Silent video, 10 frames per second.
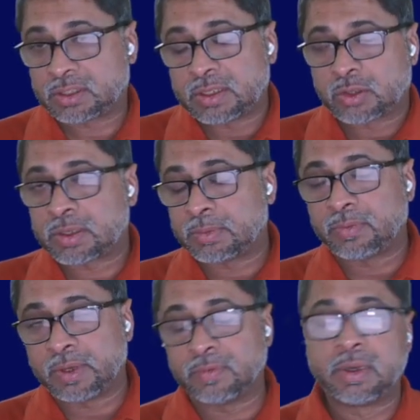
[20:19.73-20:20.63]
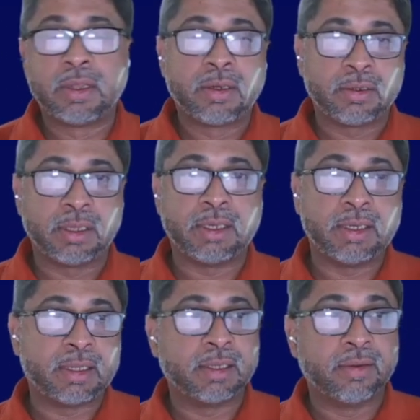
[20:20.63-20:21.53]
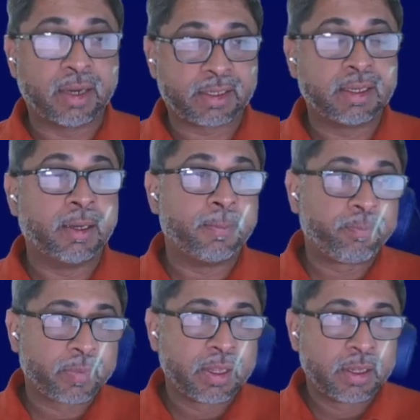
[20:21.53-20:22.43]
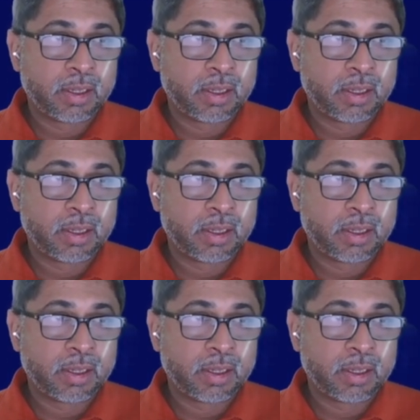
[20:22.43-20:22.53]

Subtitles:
So it's not something we really needed right now.